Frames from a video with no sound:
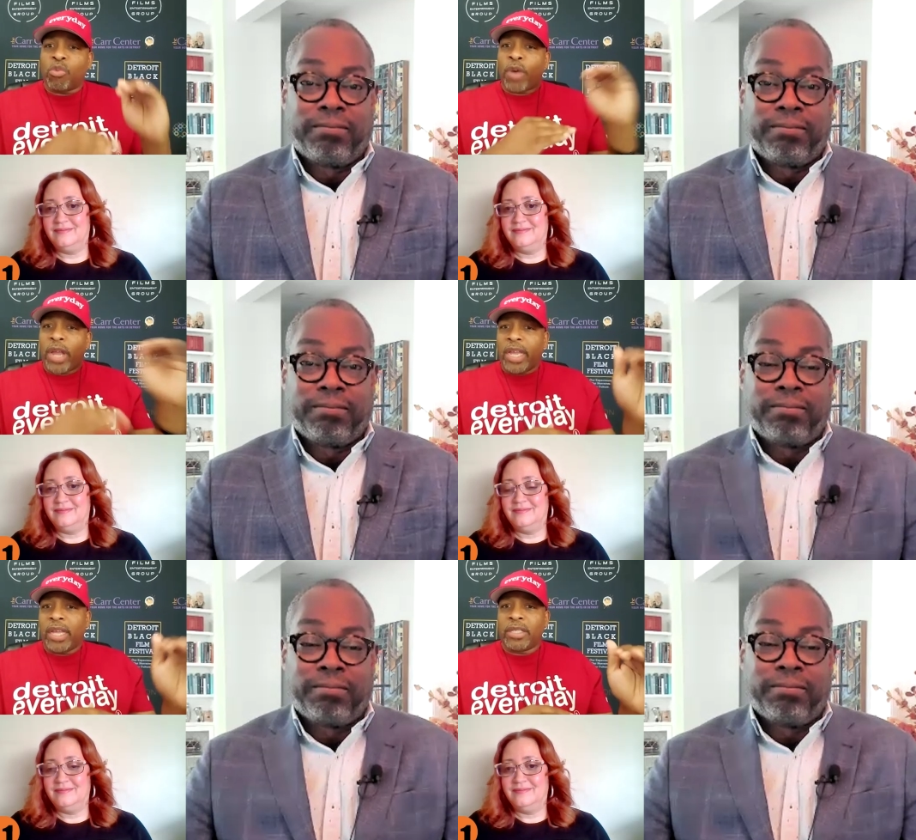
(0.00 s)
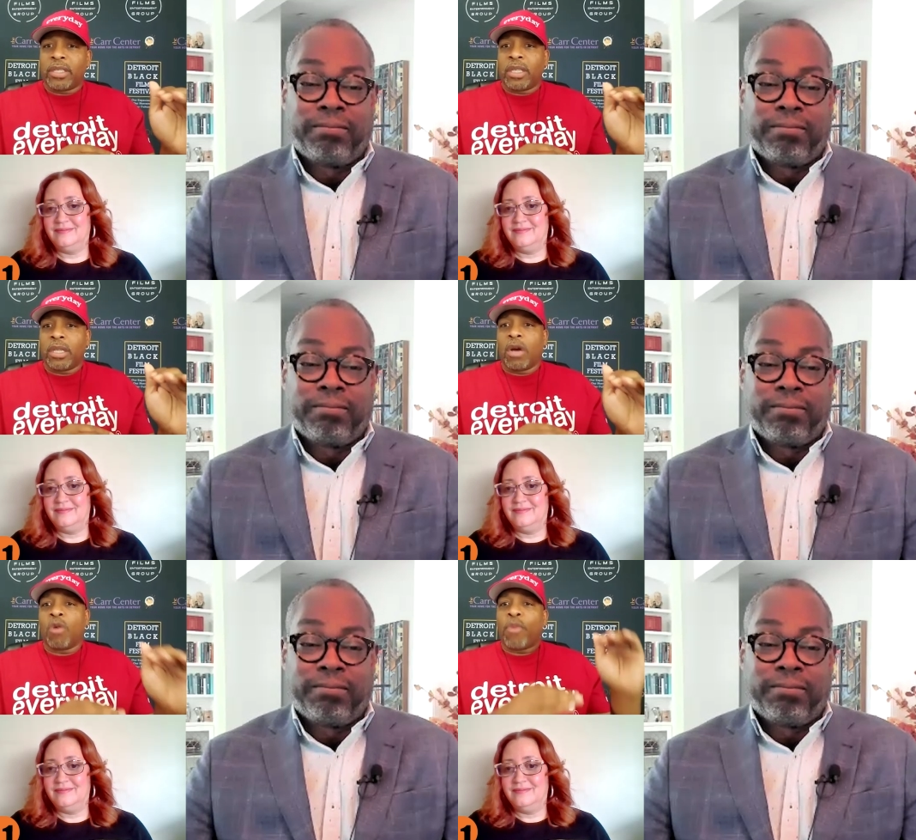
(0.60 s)
Speaker 1: raise
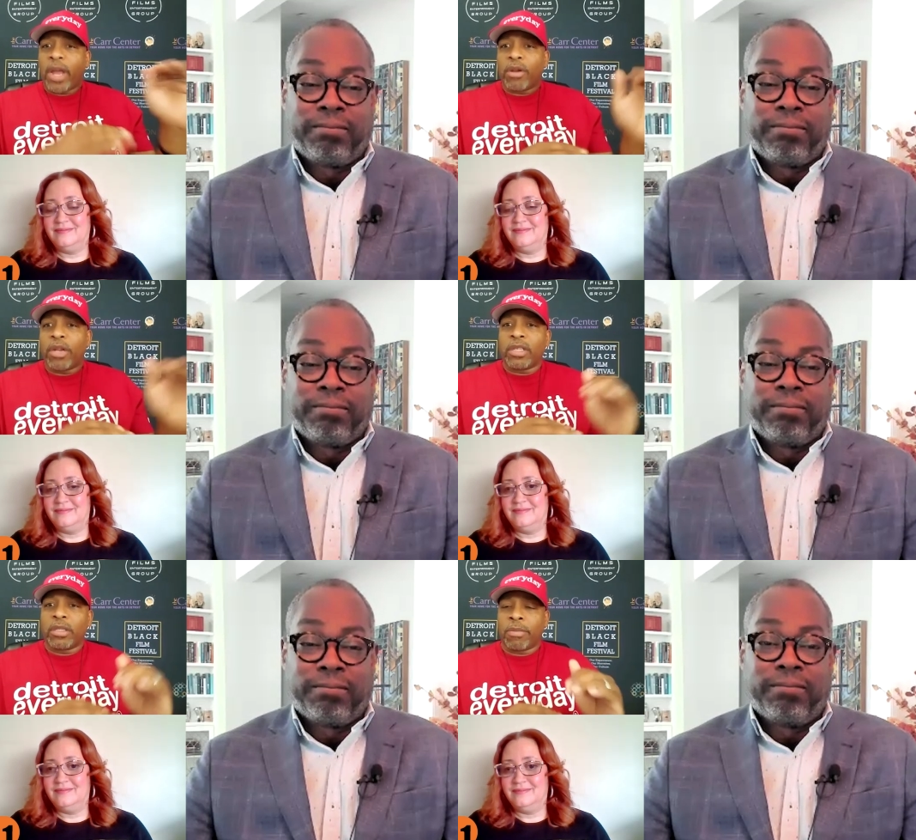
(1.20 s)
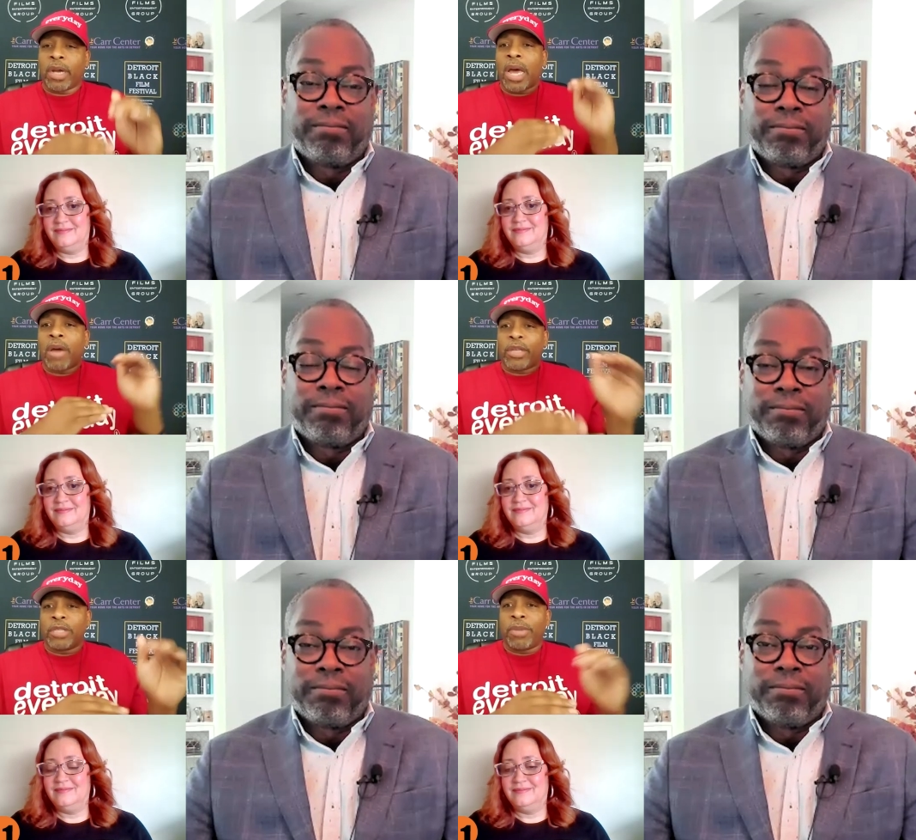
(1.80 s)
awareness about
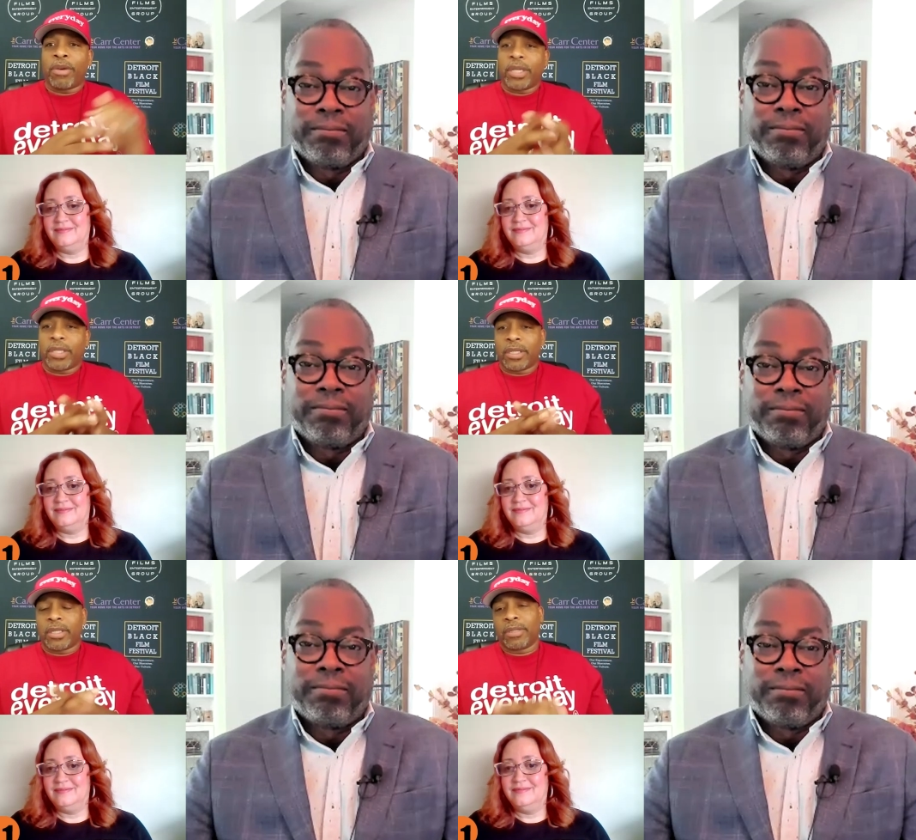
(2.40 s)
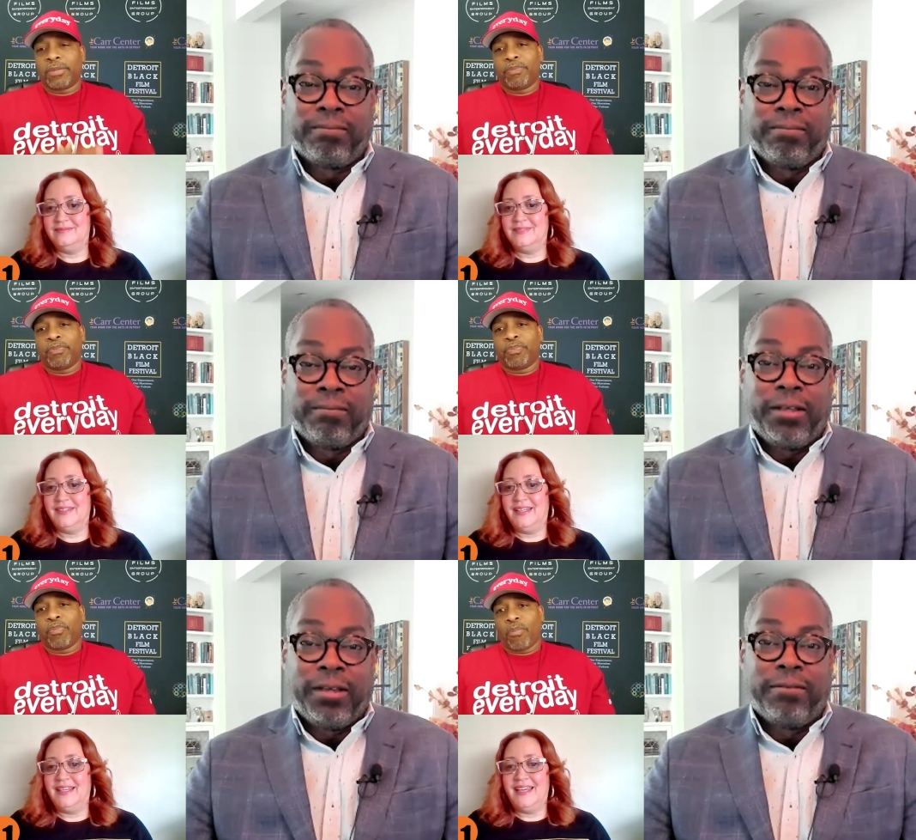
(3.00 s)
our experiences.
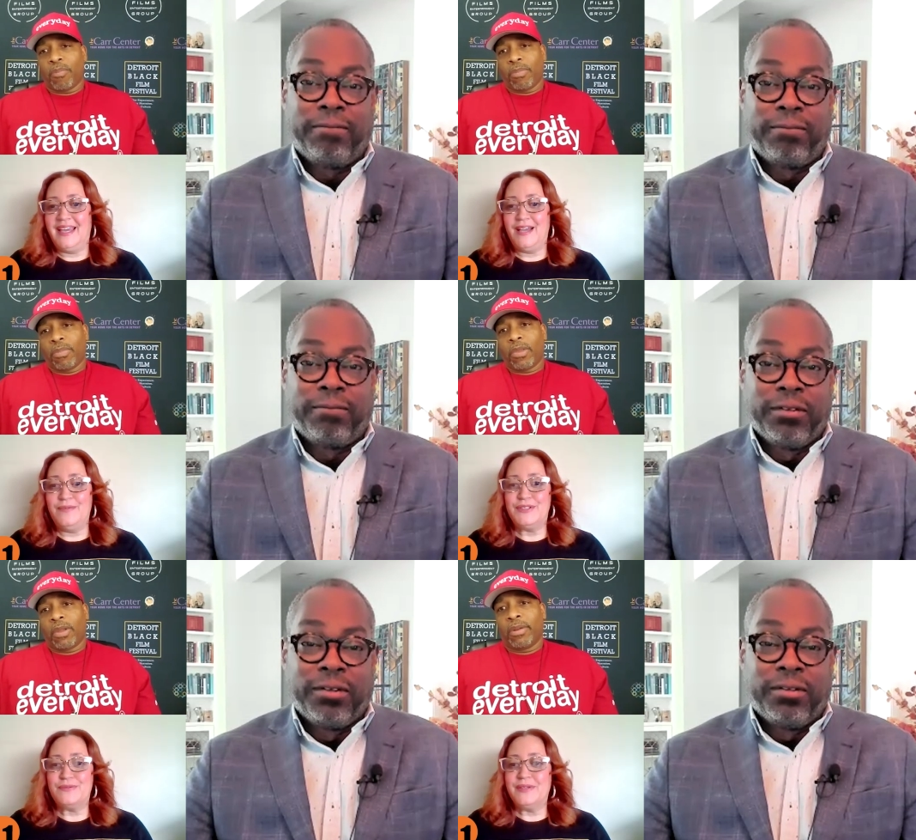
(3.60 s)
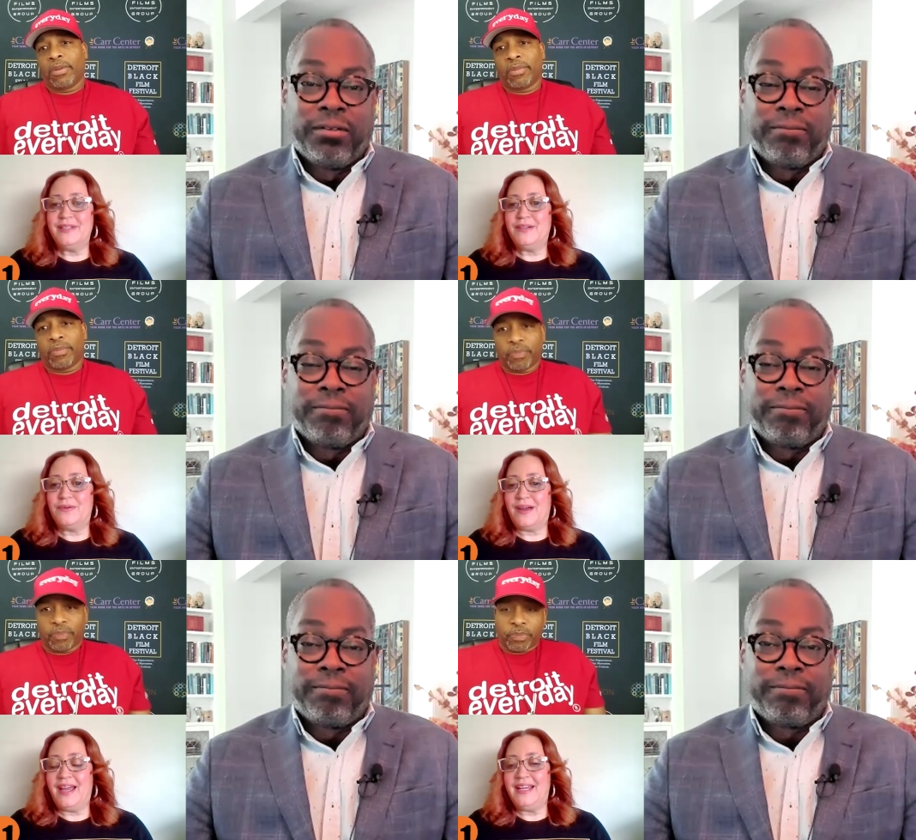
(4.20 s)
Speaker 2: And what's really
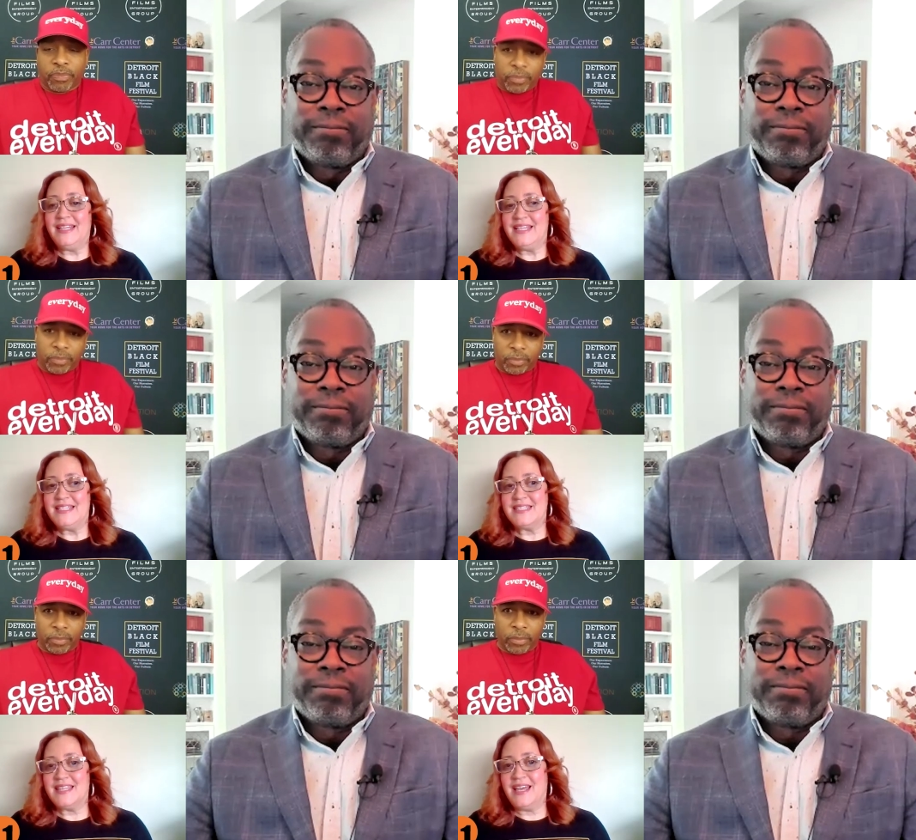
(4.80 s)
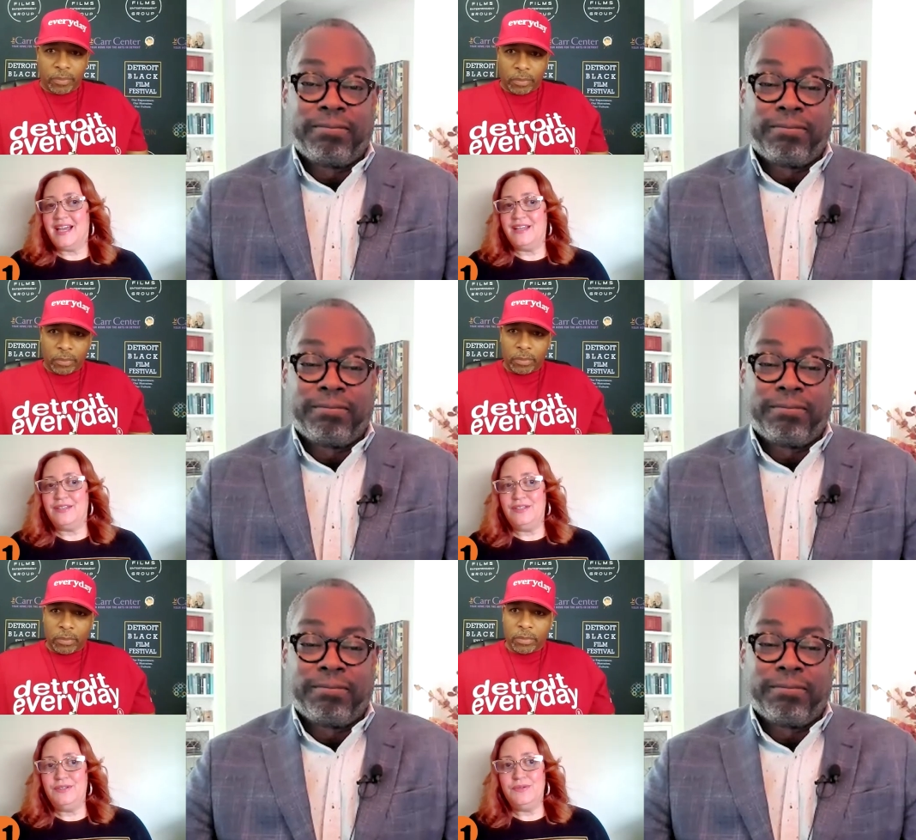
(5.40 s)
great is that
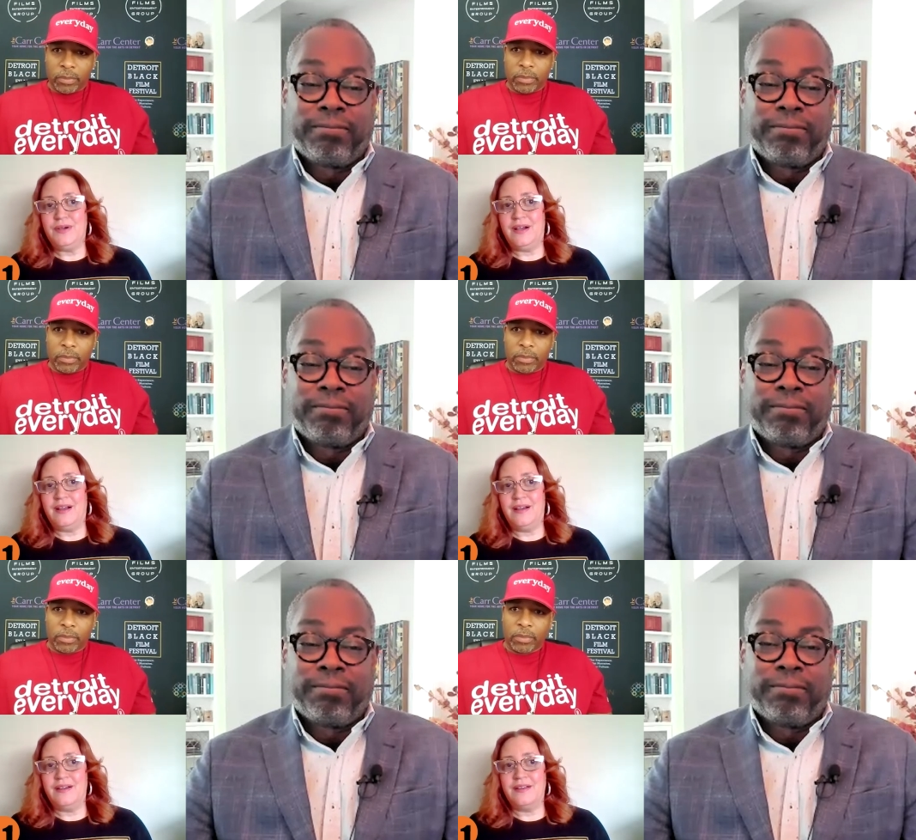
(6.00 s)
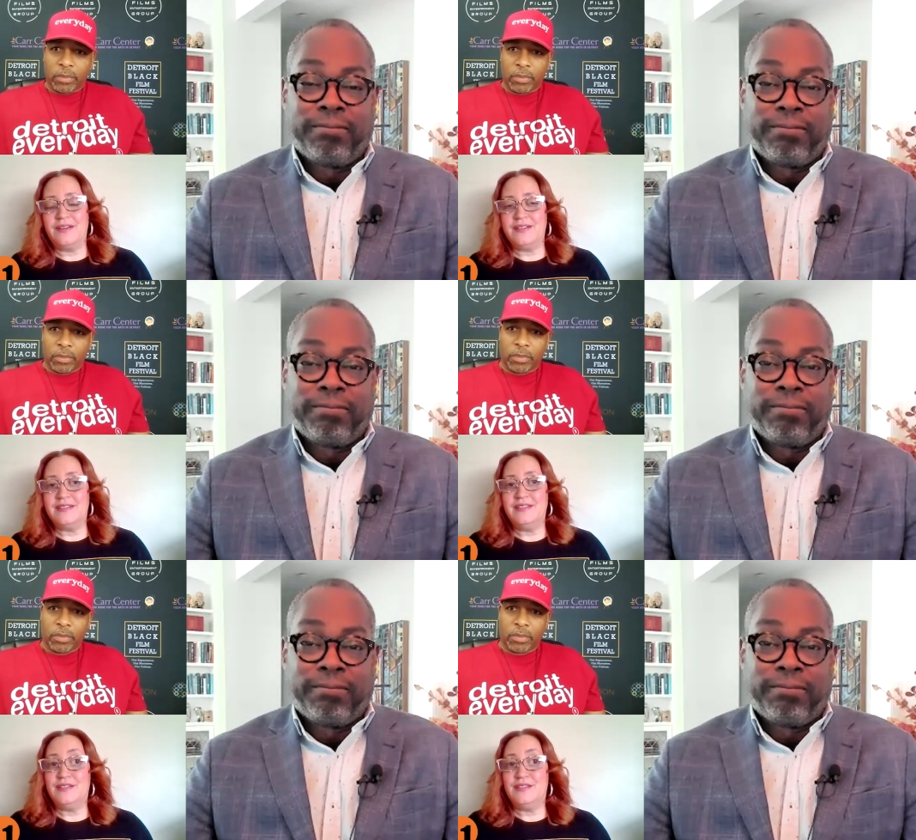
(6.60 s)
you are going to see